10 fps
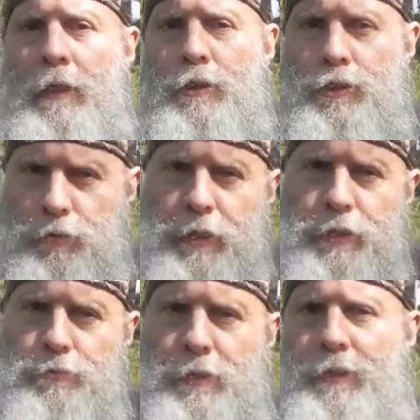
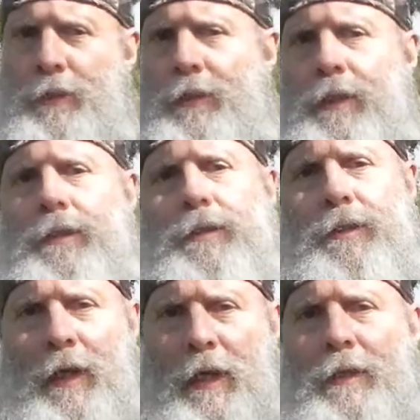strange reason, he is
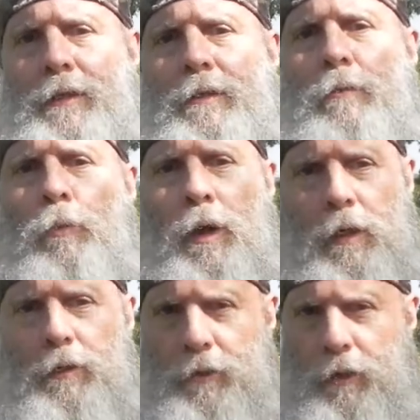not
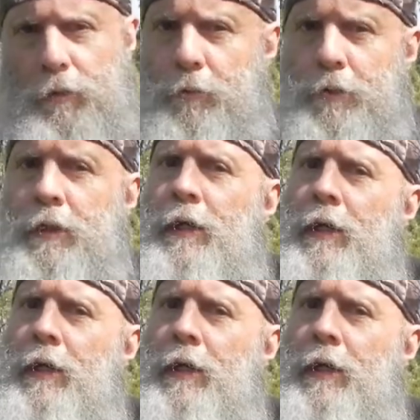well known